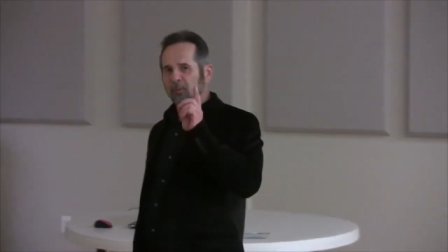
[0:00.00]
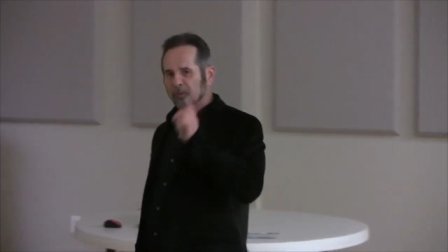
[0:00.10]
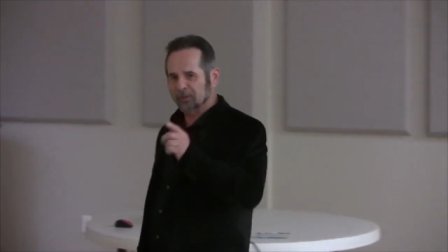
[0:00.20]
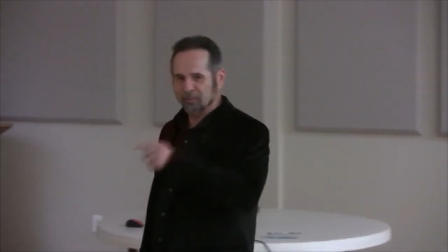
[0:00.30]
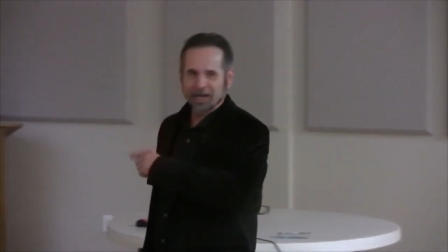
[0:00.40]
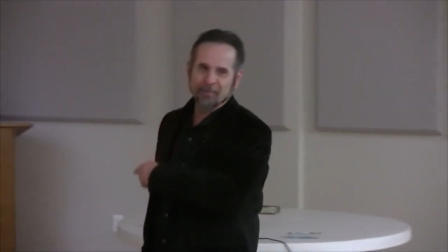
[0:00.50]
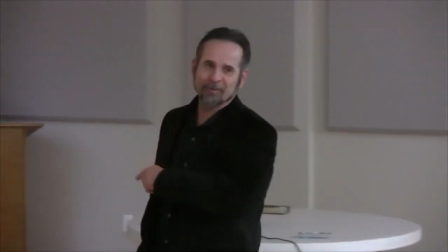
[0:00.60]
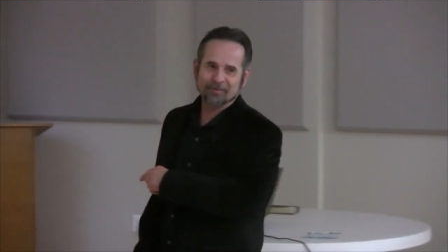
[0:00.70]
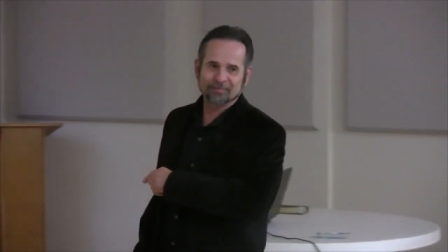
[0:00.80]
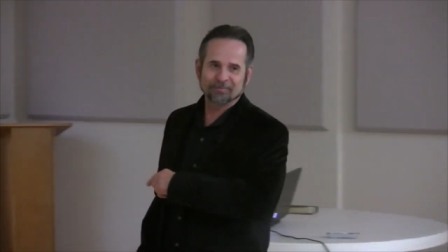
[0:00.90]
with the
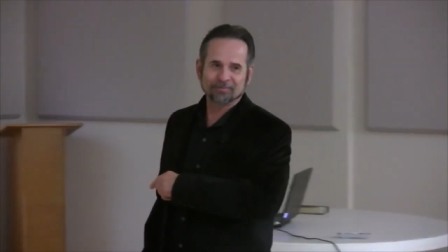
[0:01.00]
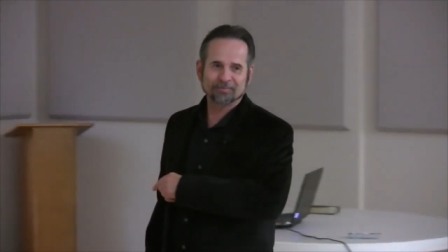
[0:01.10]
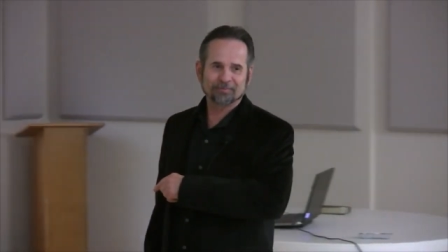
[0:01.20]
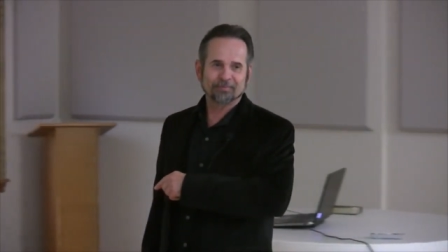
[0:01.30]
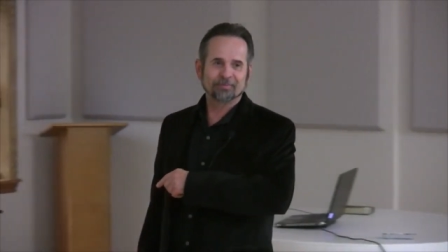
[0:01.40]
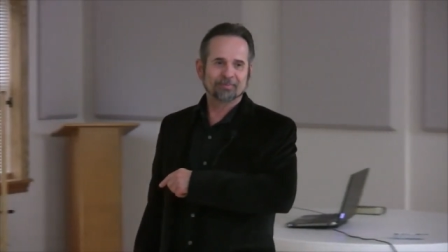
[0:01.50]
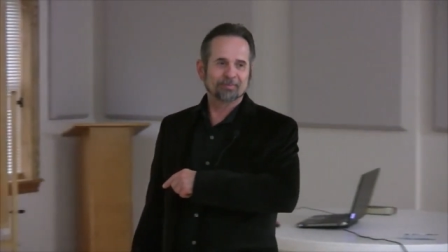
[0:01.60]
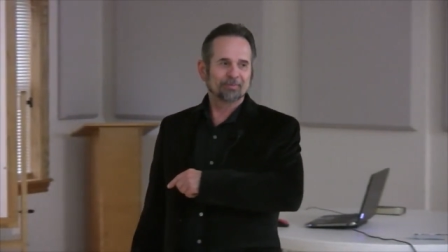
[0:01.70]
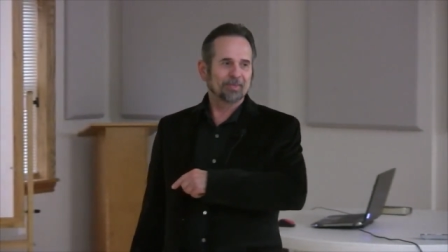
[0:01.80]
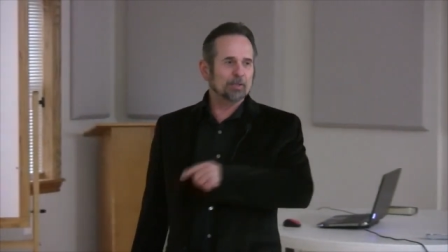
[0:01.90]
Bible.
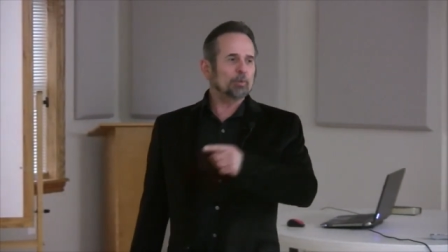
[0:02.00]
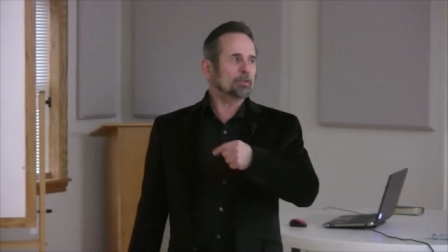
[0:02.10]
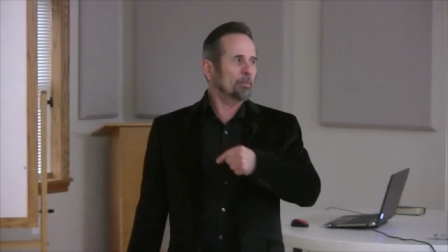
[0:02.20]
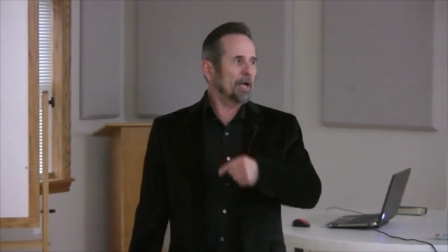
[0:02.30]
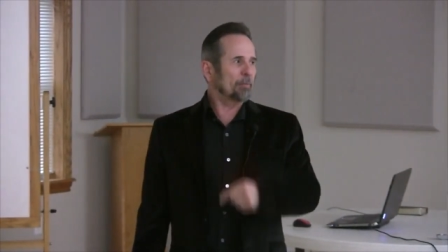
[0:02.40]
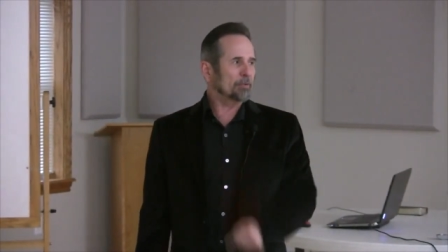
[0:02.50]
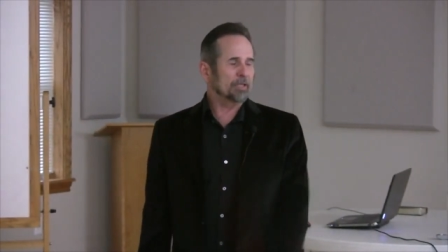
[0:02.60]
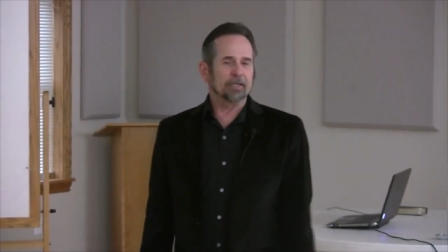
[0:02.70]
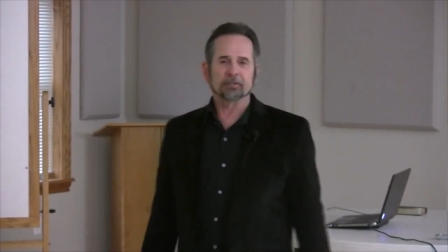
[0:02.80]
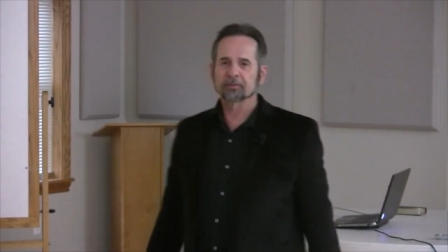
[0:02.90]
Here's what the Bible
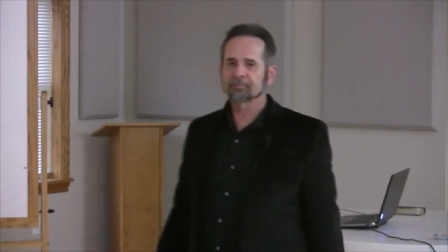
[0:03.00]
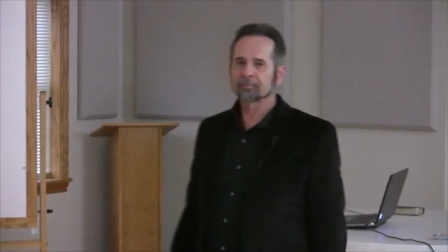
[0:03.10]
says